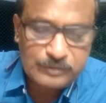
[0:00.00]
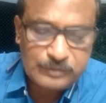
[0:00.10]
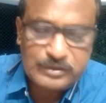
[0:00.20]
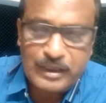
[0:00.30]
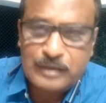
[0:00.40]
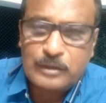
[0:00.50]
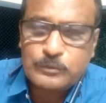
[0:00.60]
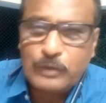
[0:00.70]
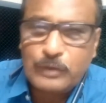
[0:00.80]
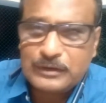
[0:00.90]
share up
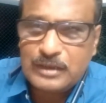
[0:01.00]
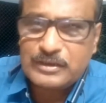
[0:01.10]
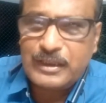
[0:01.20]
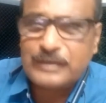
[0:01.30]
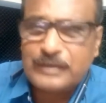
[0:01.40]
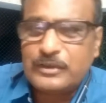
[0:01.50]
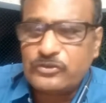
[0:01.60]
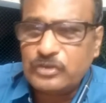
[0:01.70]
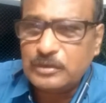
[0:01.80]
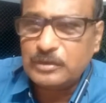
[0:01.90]
to one third share, the
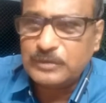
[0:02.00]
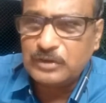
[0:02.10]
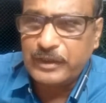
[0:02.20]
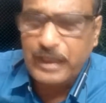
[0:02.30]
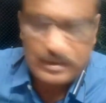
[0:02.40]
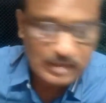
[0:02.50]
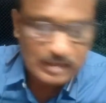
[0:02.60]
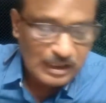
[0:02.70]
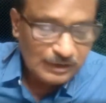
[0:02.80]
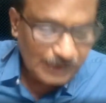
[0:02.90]
consent of other heirs,
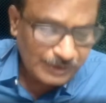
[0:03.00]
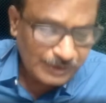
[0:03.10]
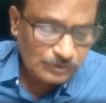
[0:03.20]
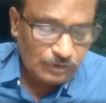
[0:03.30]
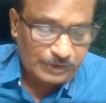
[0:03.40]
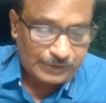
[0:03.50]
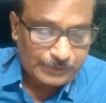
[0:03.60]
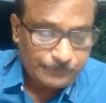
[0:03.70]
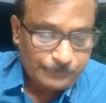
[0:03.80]
that is not required.